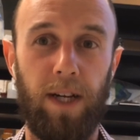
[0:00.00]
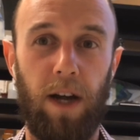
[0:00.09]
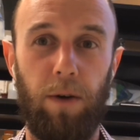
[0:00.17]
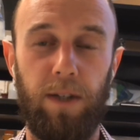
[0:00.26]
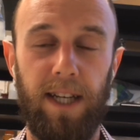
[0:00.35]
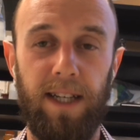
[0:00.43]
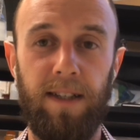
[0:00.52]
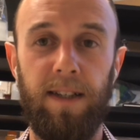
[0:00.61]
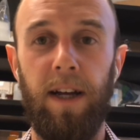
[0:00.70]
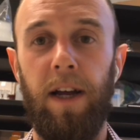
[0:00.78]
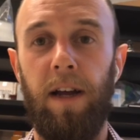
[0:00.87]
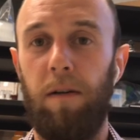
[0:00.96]
doses
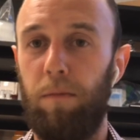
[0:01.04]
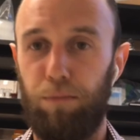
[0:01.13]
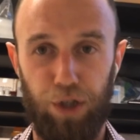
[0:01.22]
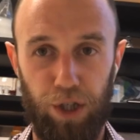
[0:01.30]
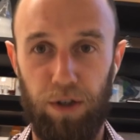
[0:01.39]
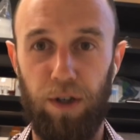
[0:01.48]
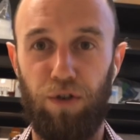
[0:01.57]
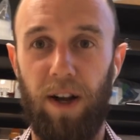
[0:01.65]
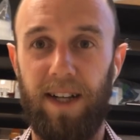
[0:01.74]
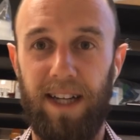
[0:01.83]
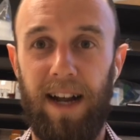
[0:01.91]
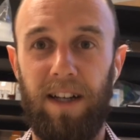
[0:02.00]
produce
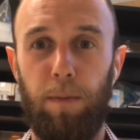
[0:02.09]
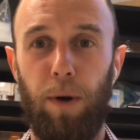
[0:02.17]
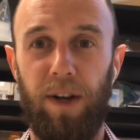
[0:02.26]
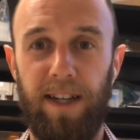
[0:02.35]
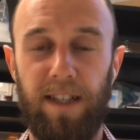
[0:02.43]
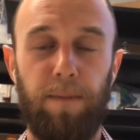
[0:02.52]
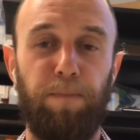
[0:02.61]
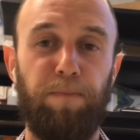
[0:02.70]
neutralizing antibodies.